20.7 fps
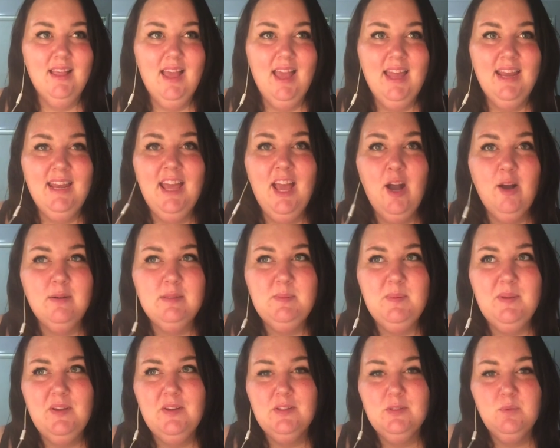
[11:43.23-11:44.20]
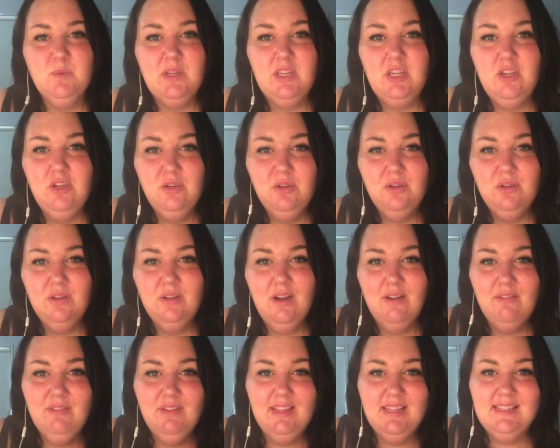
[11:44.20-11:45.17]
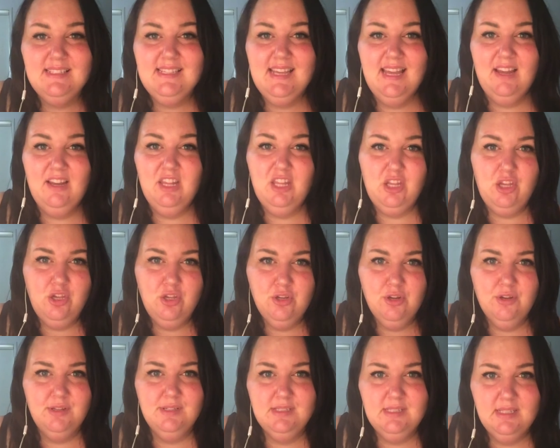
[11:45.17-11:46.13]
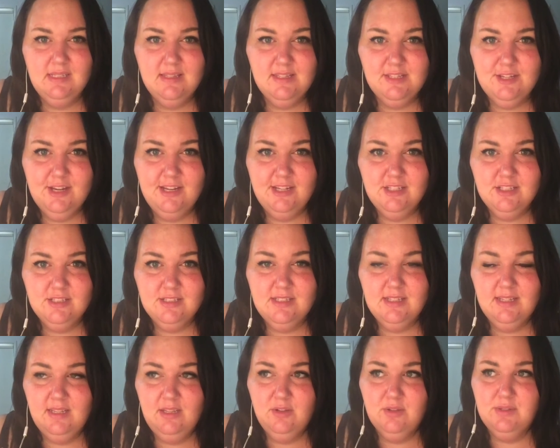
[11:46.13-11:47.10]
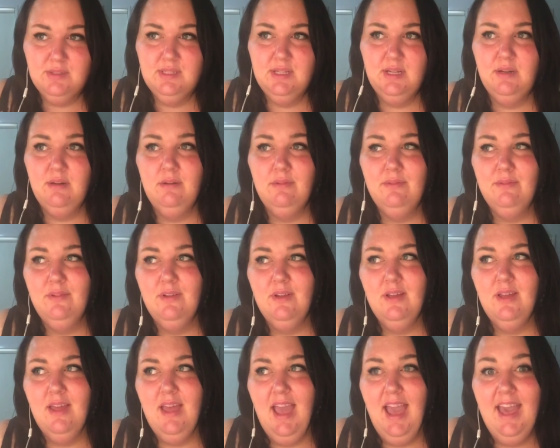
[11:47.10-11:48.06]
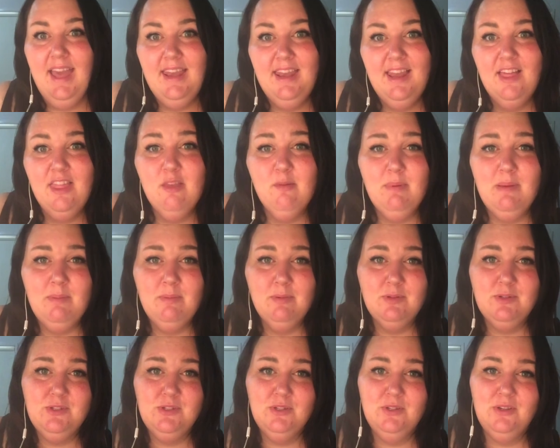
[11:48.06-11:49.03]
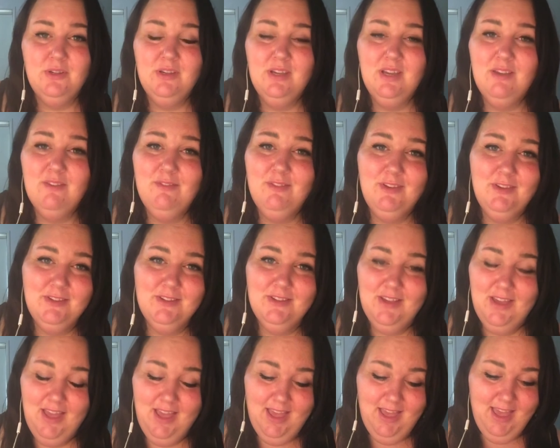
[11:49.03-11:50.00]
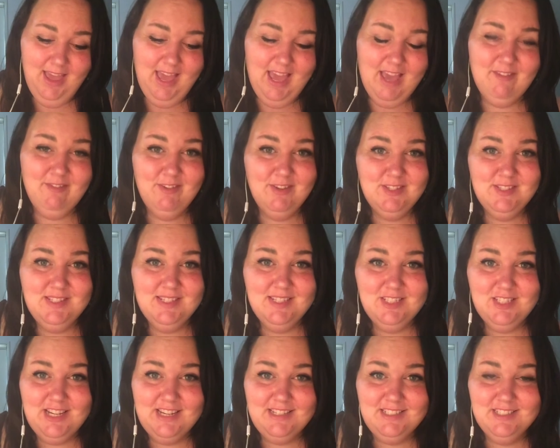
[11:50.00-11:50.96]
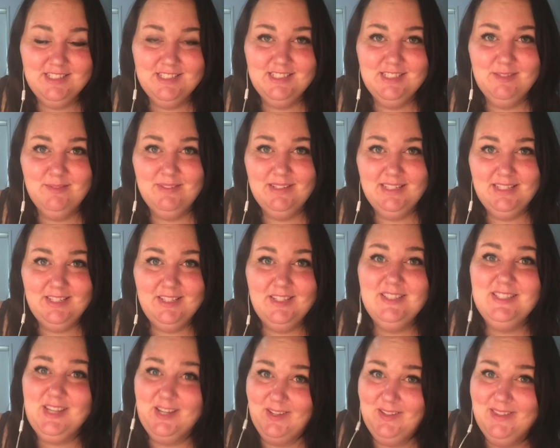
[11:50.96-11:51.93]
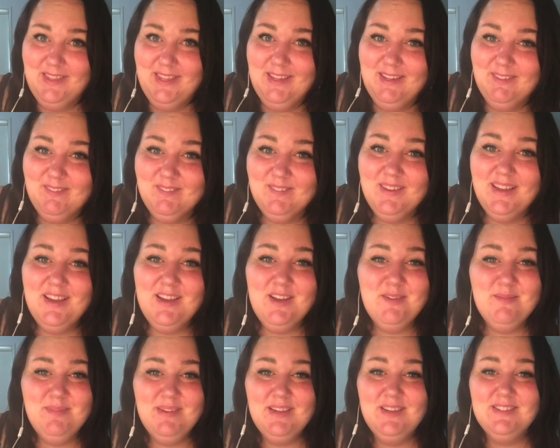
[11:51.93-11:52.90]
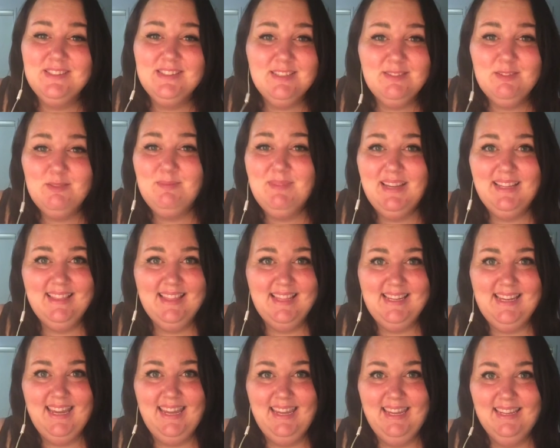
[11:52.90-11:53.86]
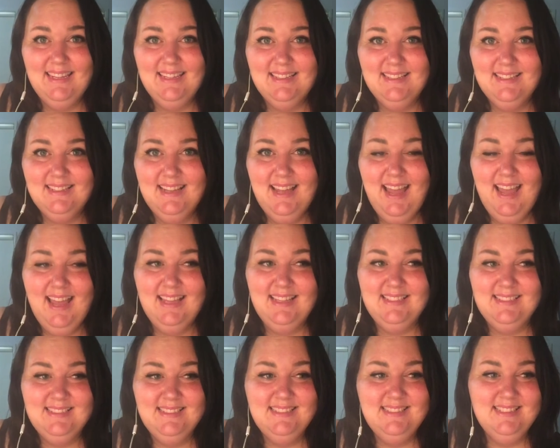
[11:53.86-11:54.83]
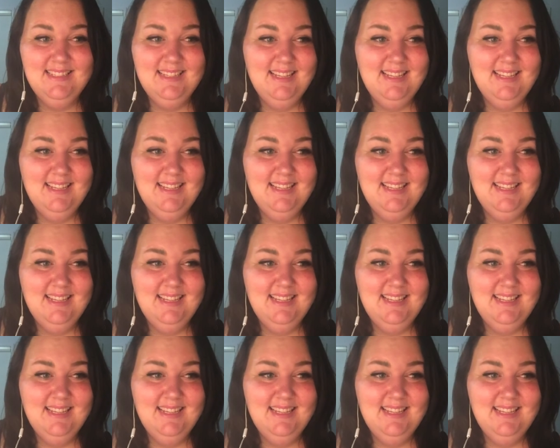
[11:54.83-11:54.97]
it helps, because when you are feeling down and you don't see the changes in yourself and other people do, if you see change in someone, you tell them, because it will make their day. And